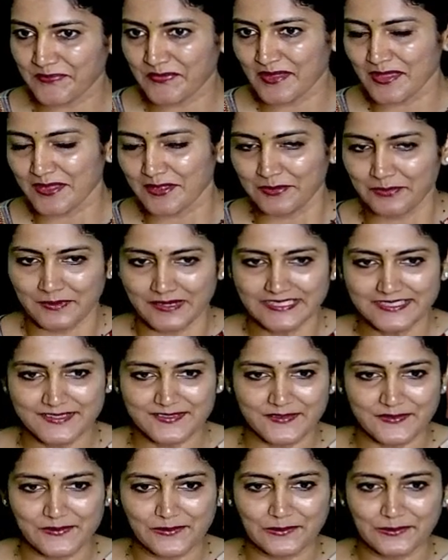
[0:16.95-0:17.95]
Right,
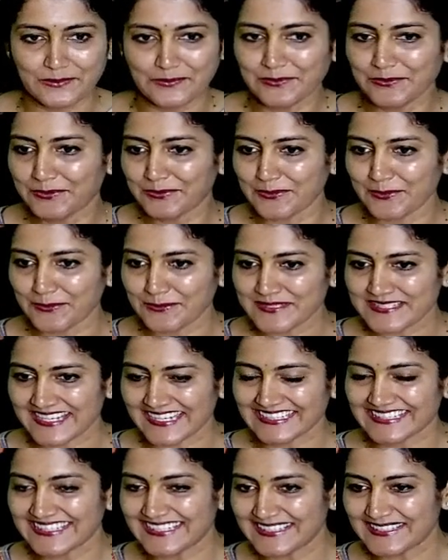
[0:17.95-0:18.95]
so no
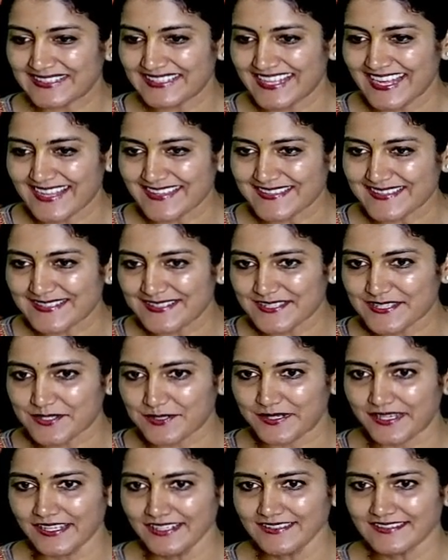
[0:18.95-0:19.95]
technical hassles
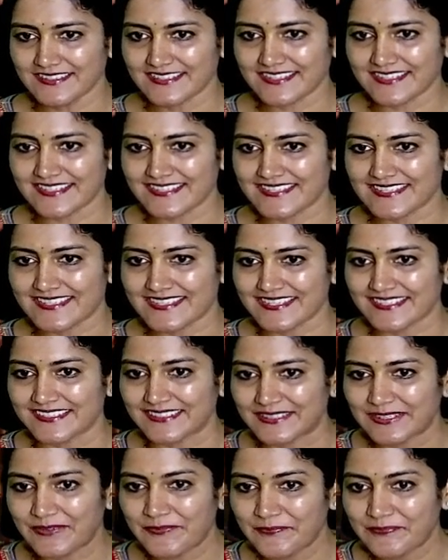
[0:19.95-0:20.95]
today. Just
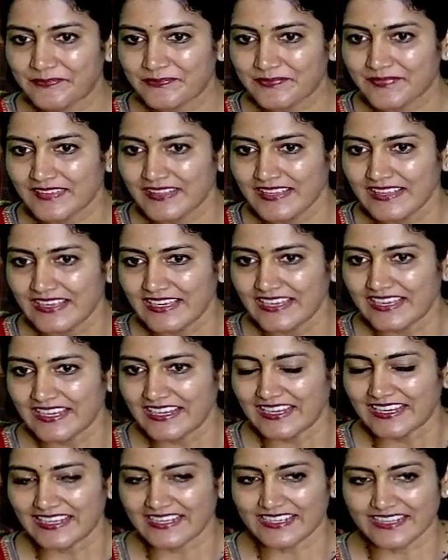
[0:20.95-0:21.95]

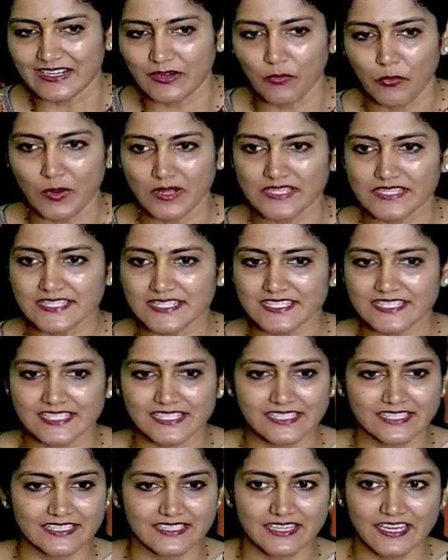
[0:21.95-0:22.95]
wanted
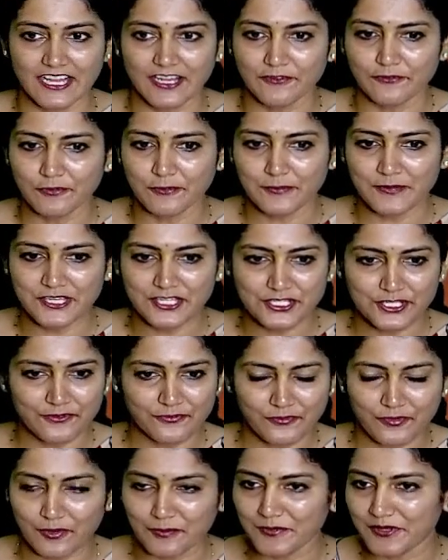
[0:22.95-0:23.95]
a confirmation from
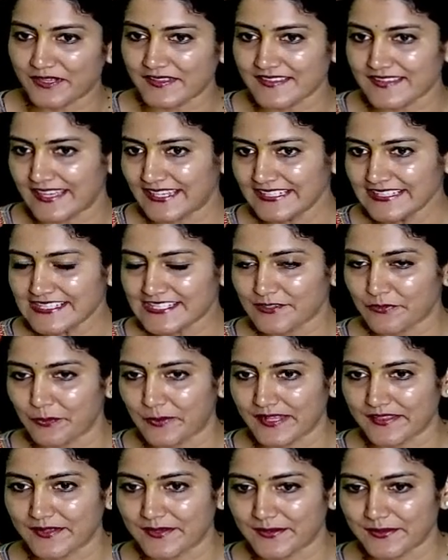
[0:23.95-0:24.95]
your side
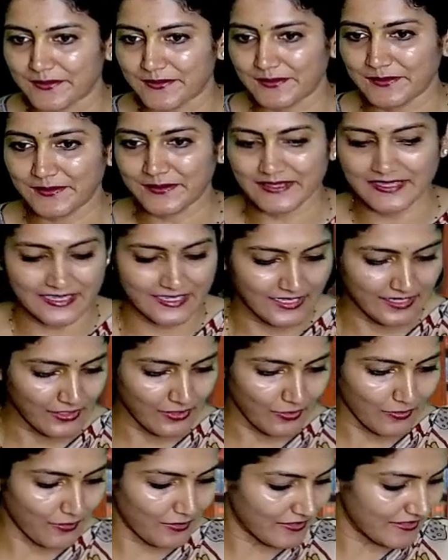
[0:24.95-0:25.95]
whether
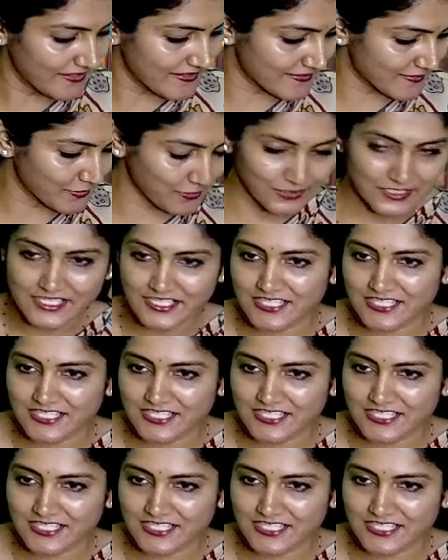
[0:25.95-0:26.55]
all is good.